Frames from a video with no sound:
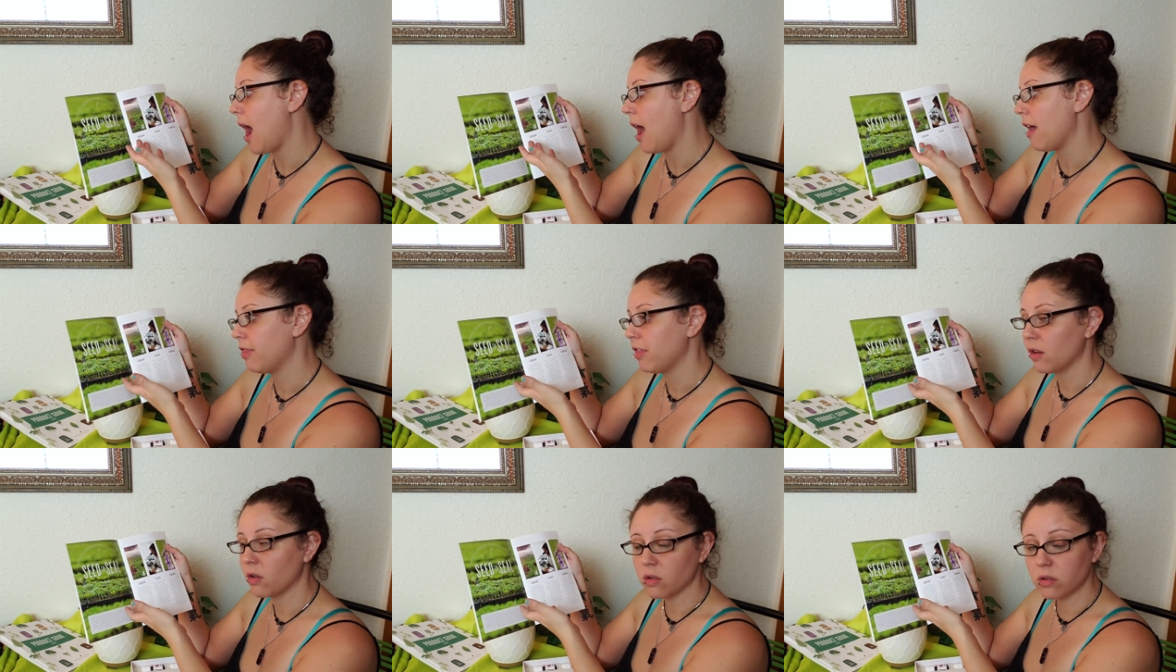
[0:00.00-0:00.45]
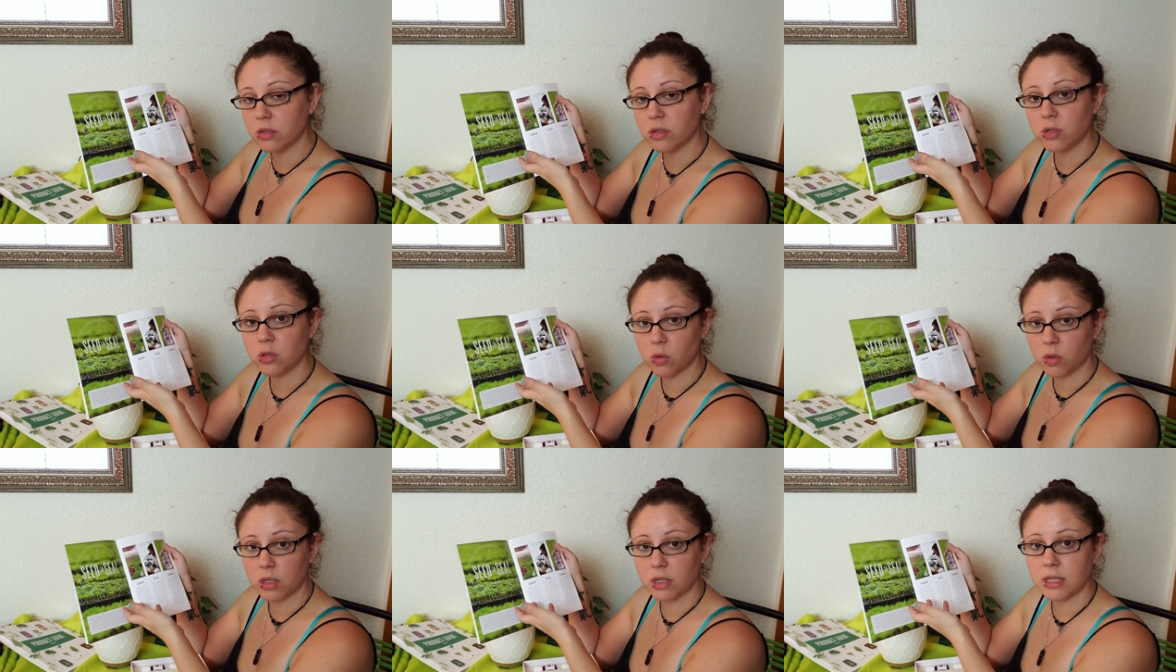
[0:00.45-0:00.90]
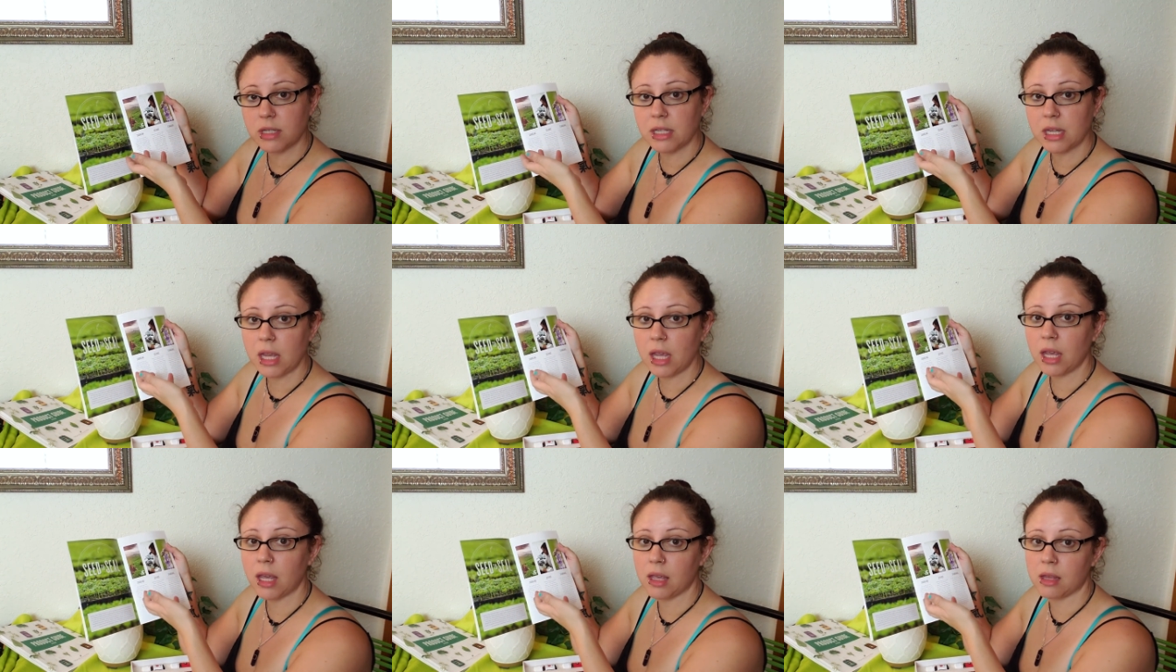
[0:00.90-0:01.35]
ethical
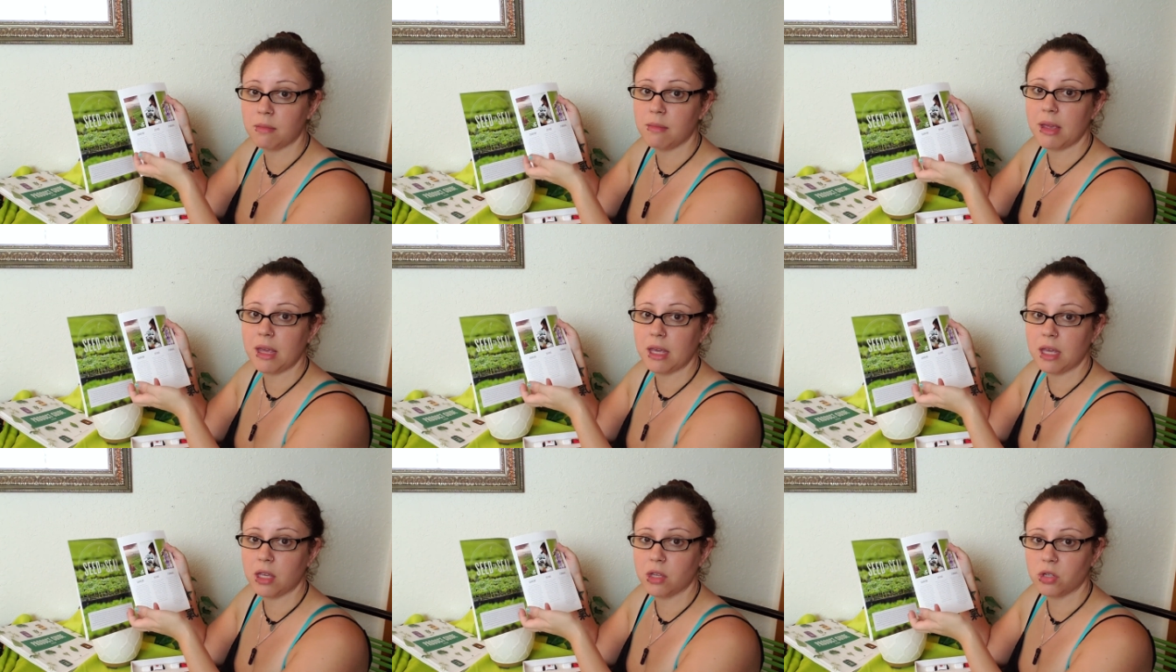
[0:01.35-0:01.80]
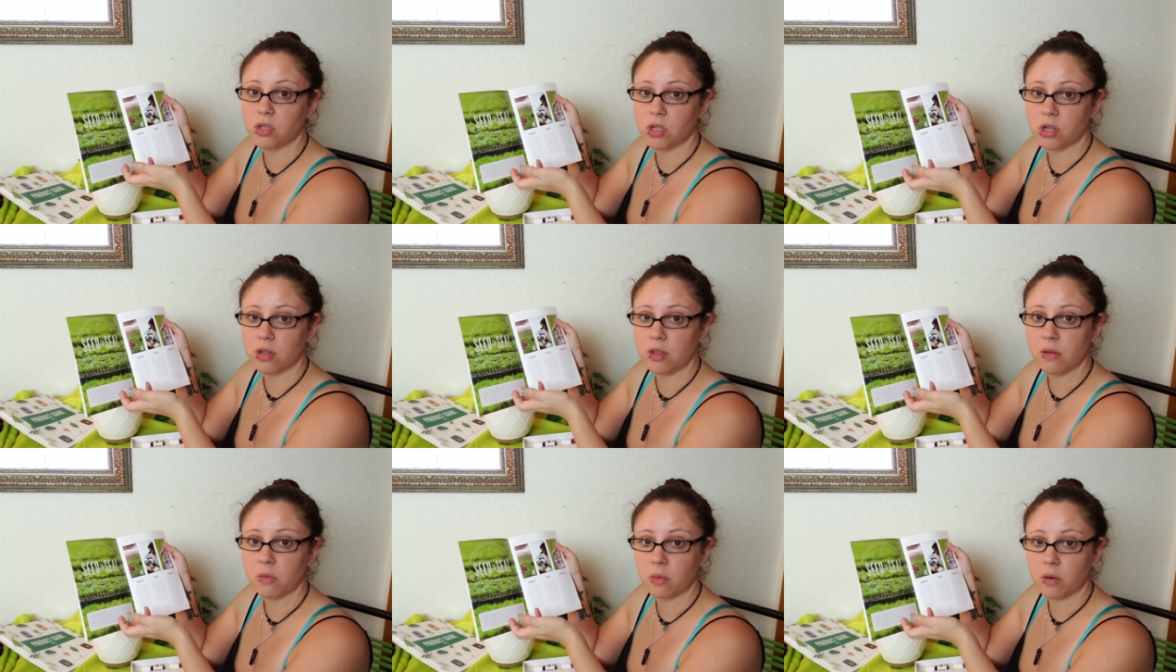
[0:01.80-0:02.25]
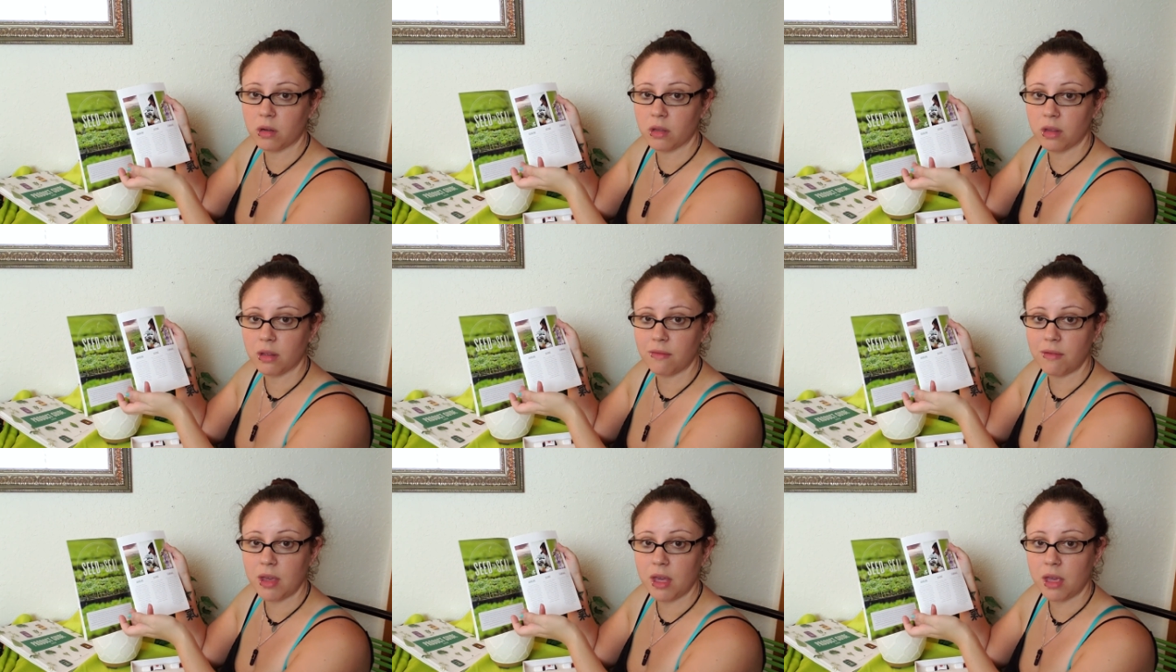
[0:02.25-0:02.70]
sourcing and making sure that we're
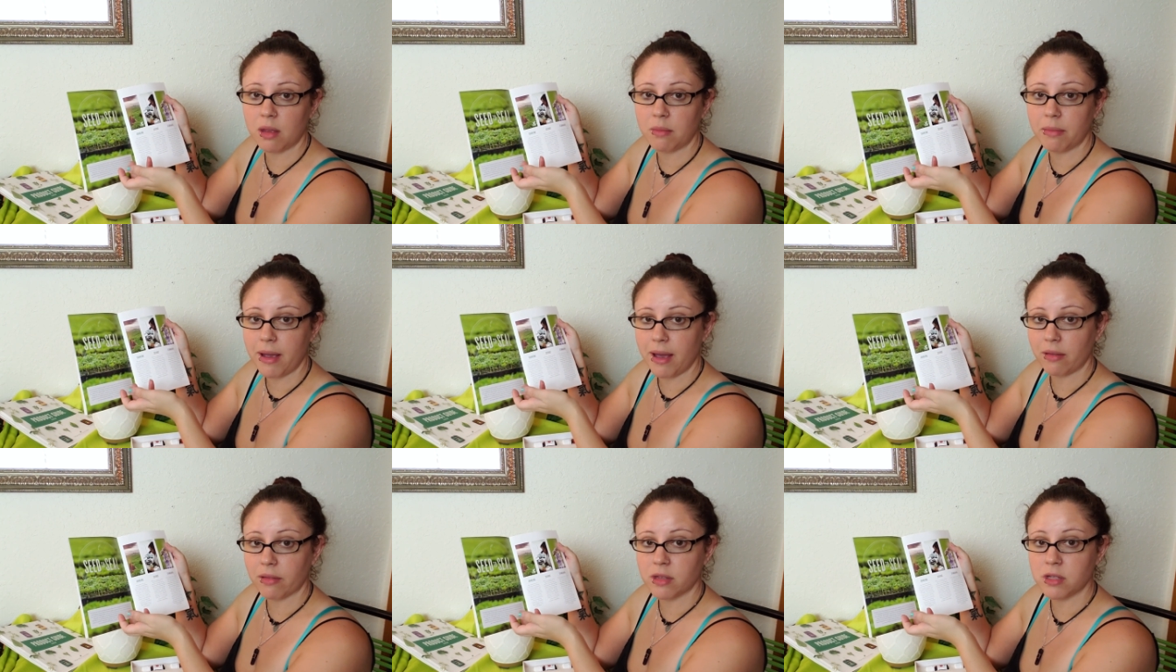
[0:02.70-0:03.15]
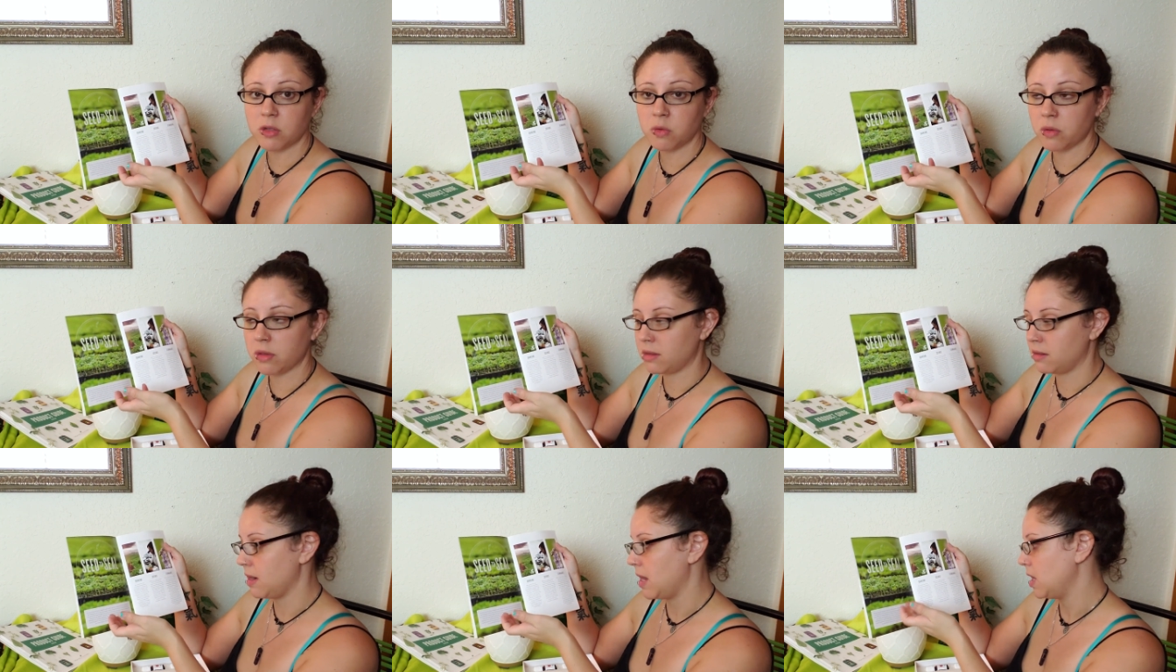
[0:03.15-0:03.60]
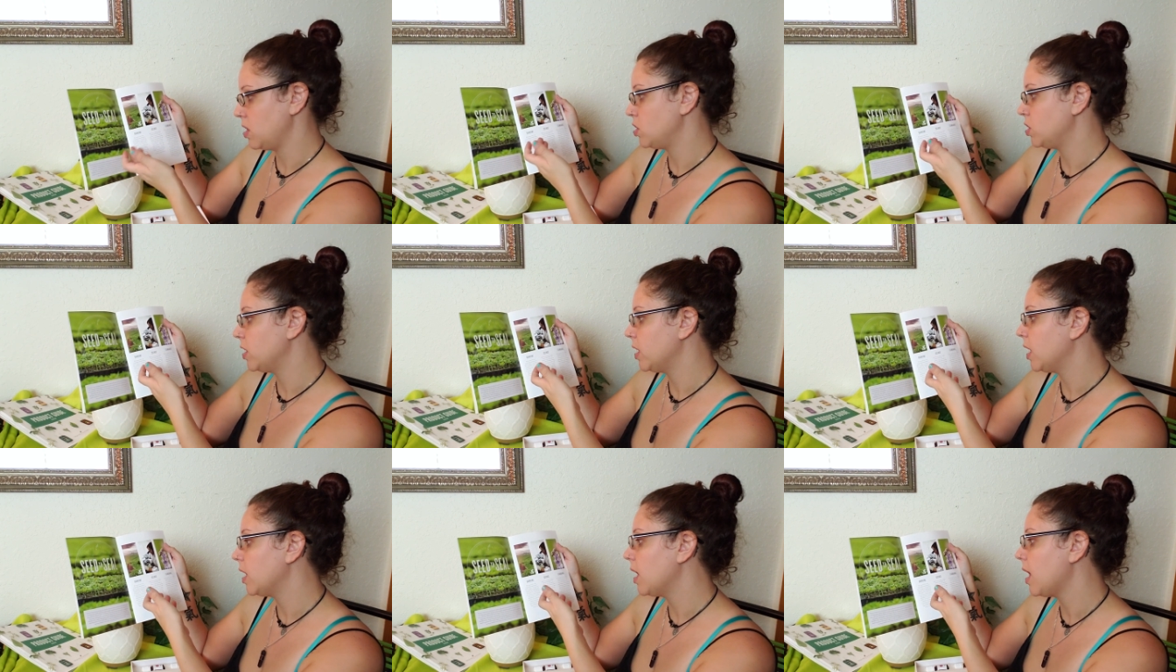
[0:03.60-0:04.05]
living in balance with
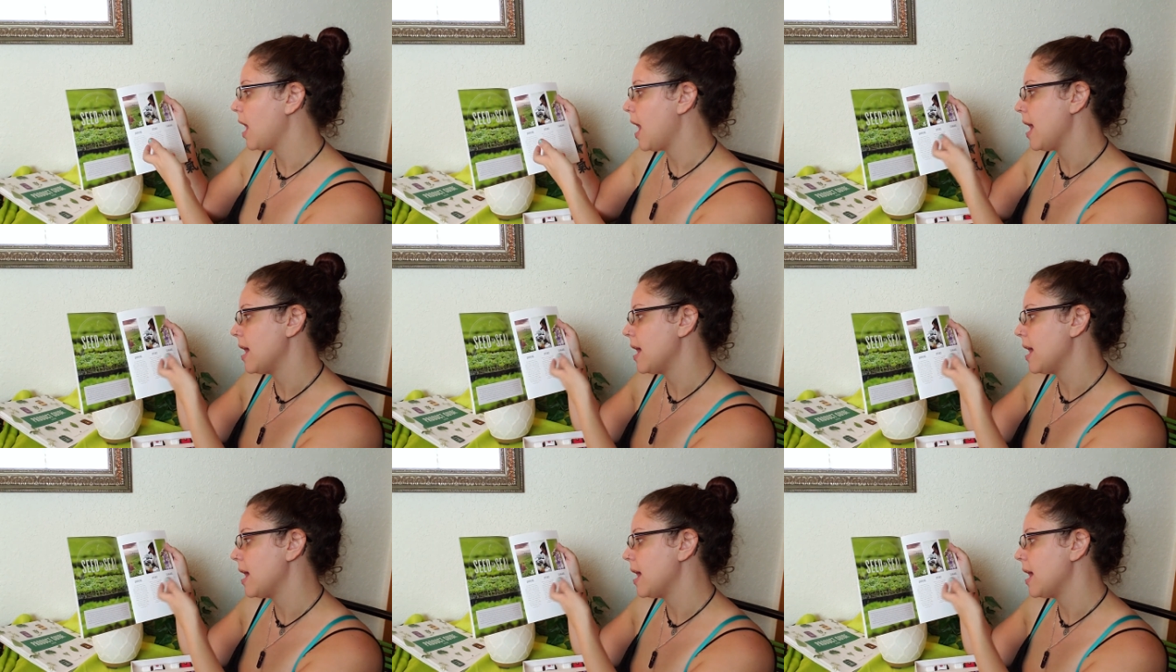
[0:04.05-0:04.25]
nature